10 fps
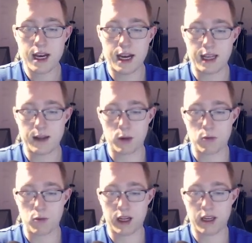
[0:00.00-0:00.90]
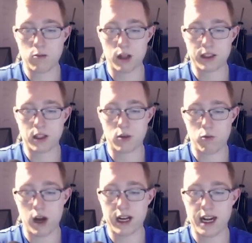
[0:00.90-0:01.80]
And then he runs to the
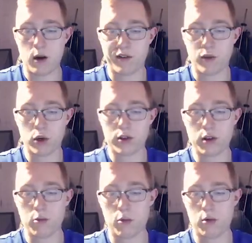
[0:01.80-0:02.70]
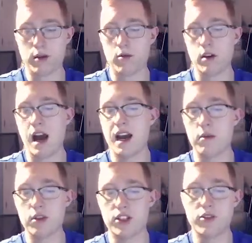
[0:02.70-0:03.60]
right. Now, unfortunately, we were not
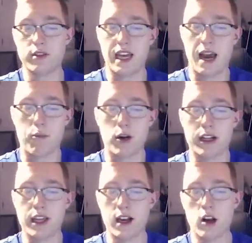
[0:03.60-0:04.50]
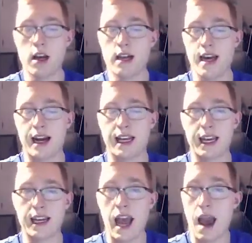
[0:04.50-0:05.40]
able to shoot the gap right there. That
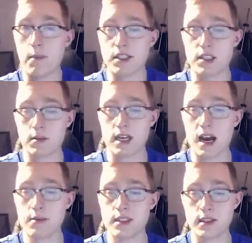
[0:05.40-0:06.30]
can happen sometimes.